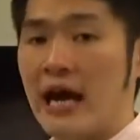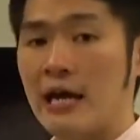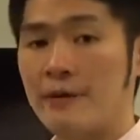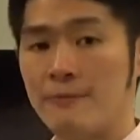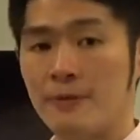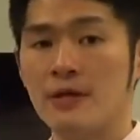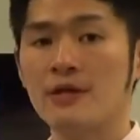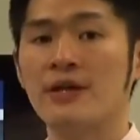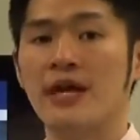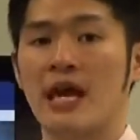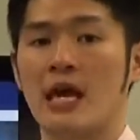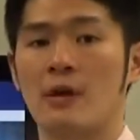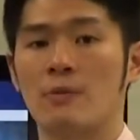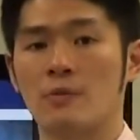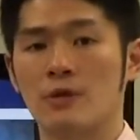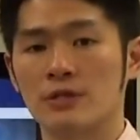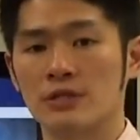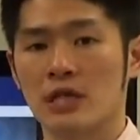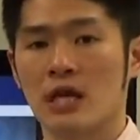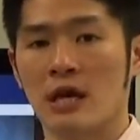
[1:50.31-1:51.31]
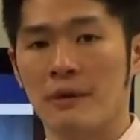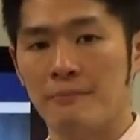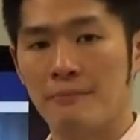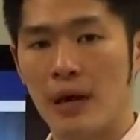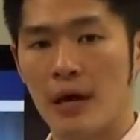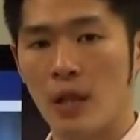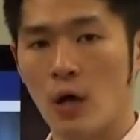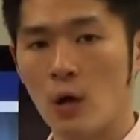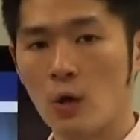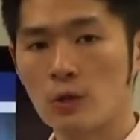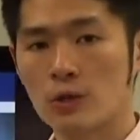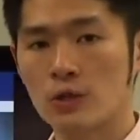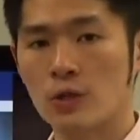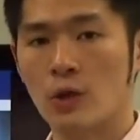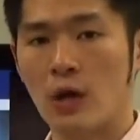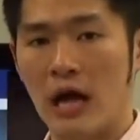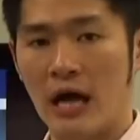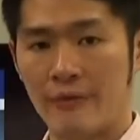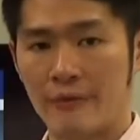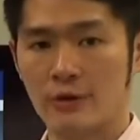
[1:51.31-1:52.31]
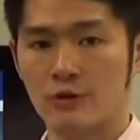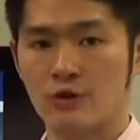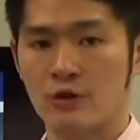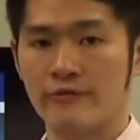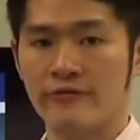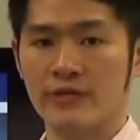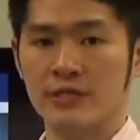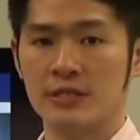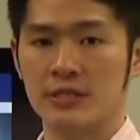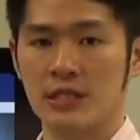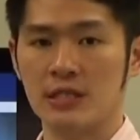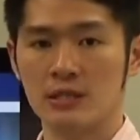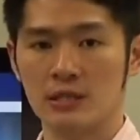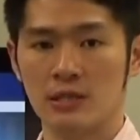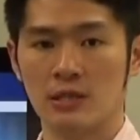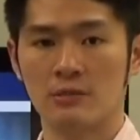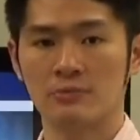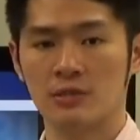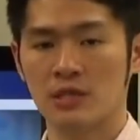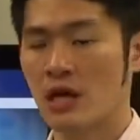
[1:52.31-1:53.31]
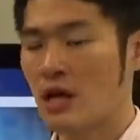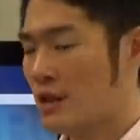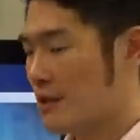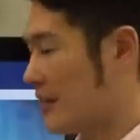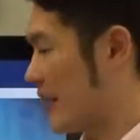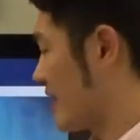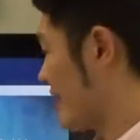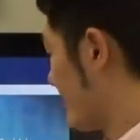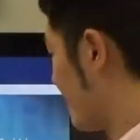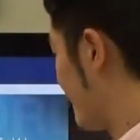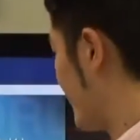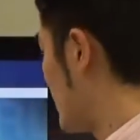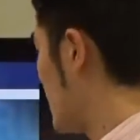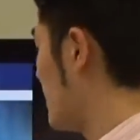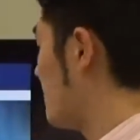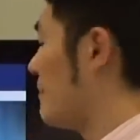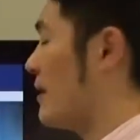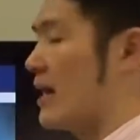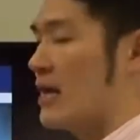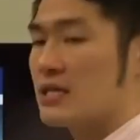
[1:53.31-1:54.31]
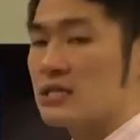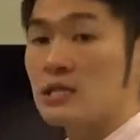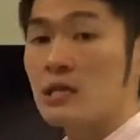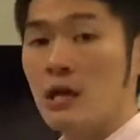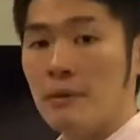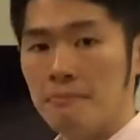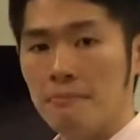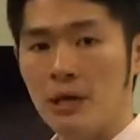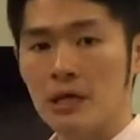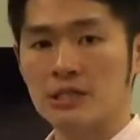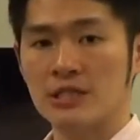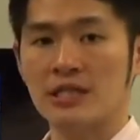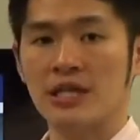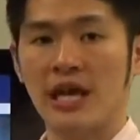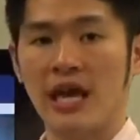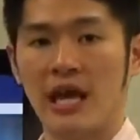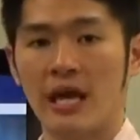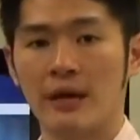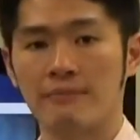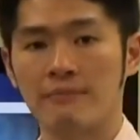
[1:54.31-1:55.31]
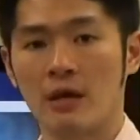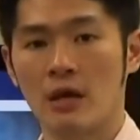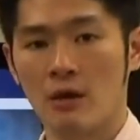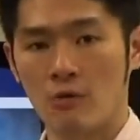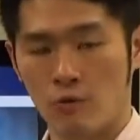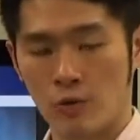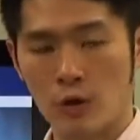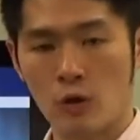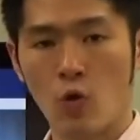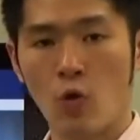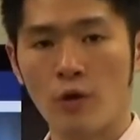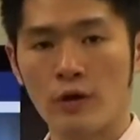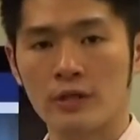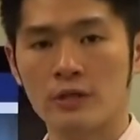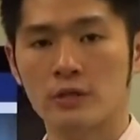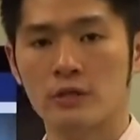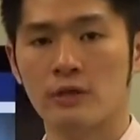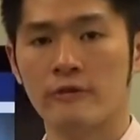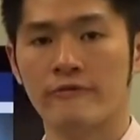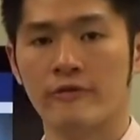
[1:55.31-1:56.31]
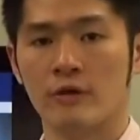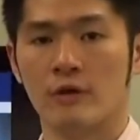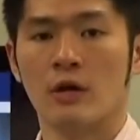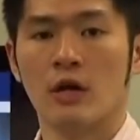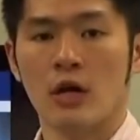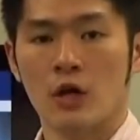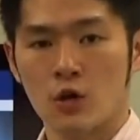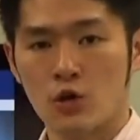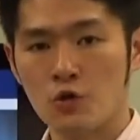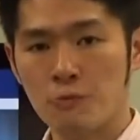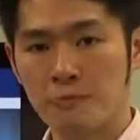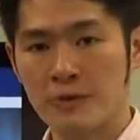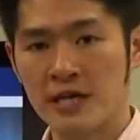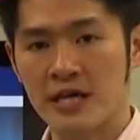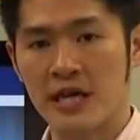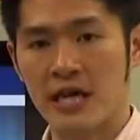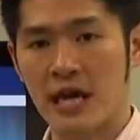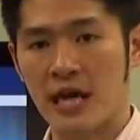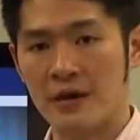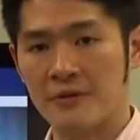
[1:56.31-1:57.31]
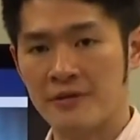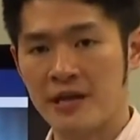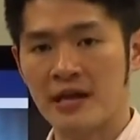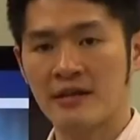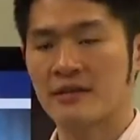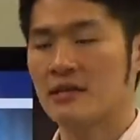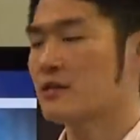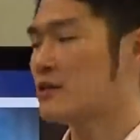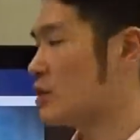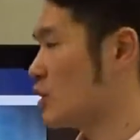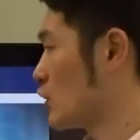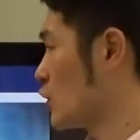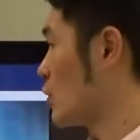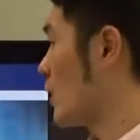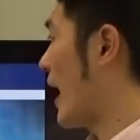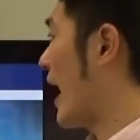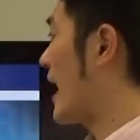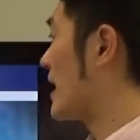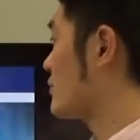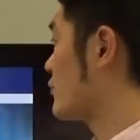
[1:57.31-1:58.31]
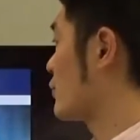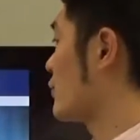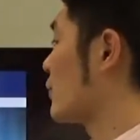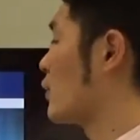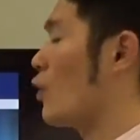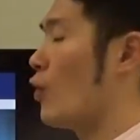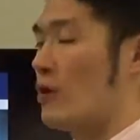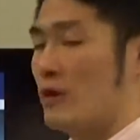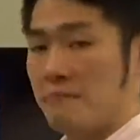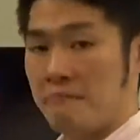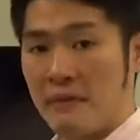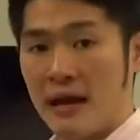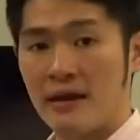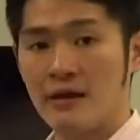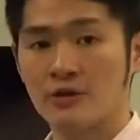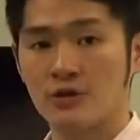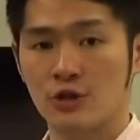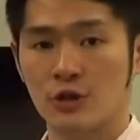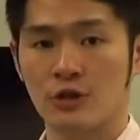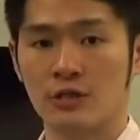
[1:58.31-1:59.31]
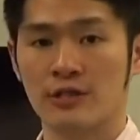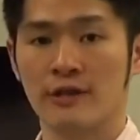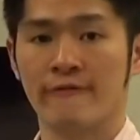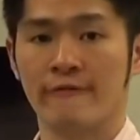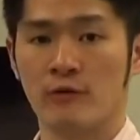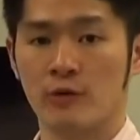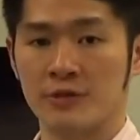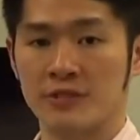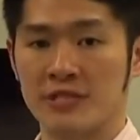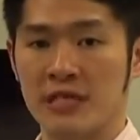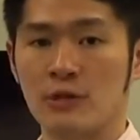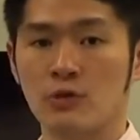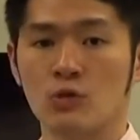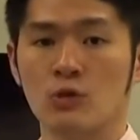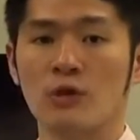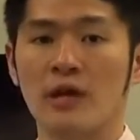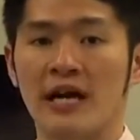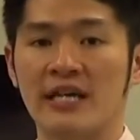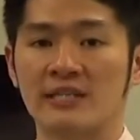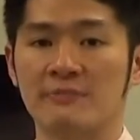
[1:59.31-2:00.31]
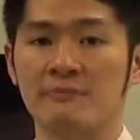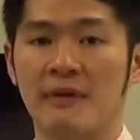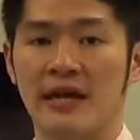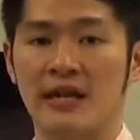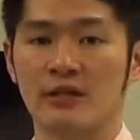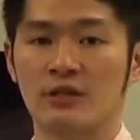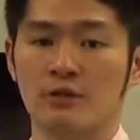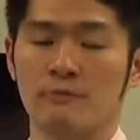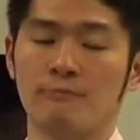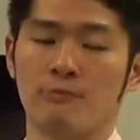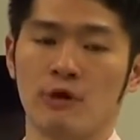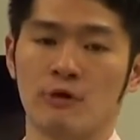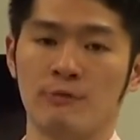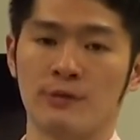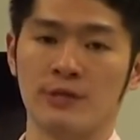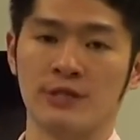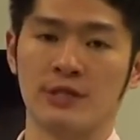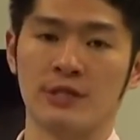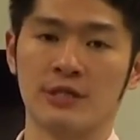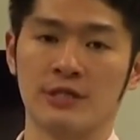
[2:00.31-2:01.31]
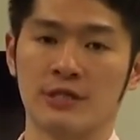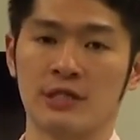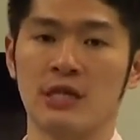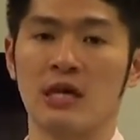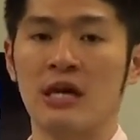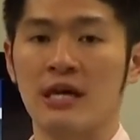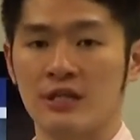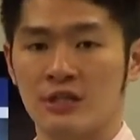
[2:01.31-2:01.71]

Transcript: IP cameras, but also other GeoVision systems like VMS, multicam, recording server could be connected to Ad Recording Managers for centralized managing purposes.